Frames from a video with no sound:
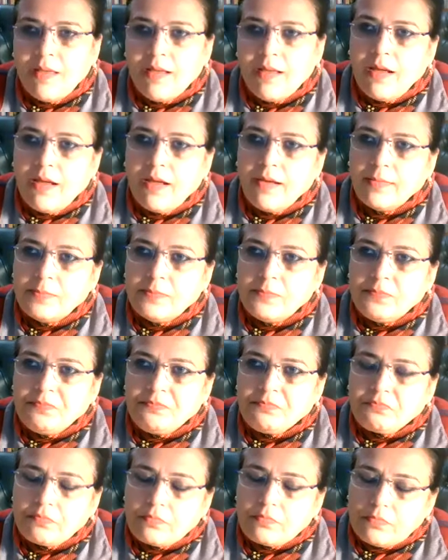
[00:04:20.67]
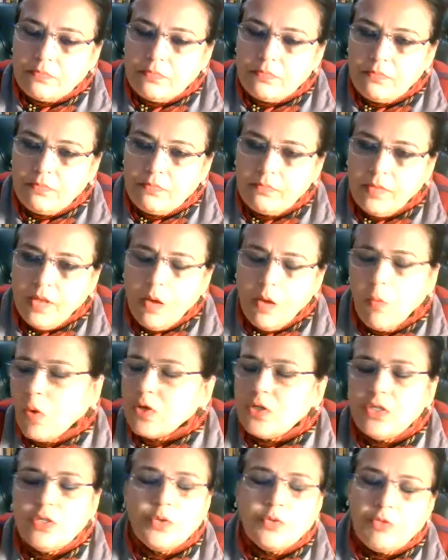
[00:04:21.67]

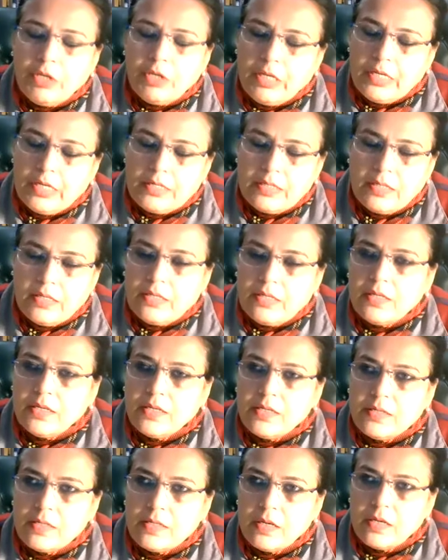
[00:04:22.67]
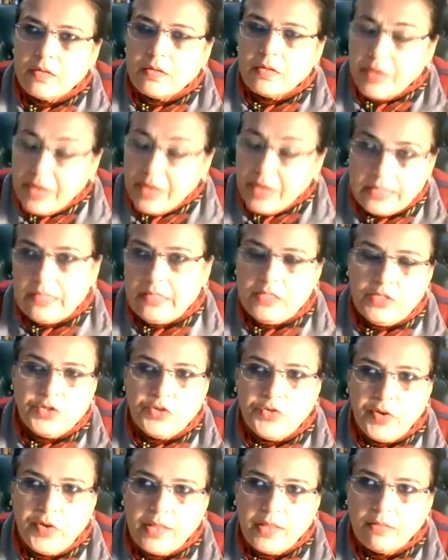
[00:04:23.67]
What do you think is India's greatest
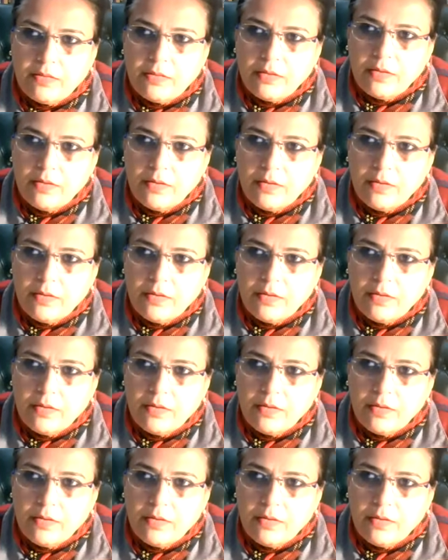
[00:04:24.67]
strength